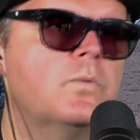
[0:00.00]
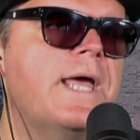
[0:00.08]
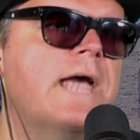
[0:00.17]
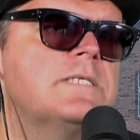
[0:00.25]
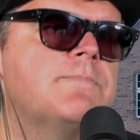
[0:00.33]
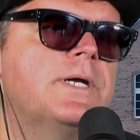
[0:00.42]

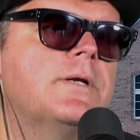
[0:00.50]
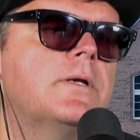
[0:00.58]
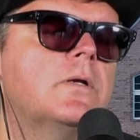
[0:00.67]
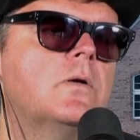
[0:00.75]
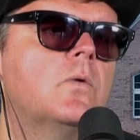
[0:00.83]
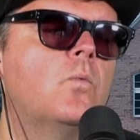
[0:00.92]
Yes, but
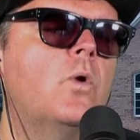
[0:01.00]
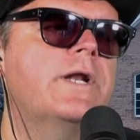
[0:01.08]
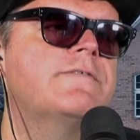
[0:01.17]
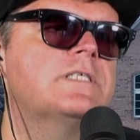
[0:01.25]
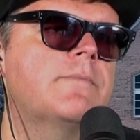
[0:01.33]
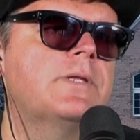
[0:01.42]
what
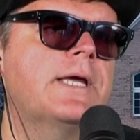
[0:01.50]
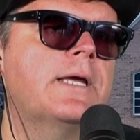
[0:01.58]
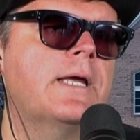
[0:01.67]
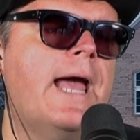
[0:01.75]
if something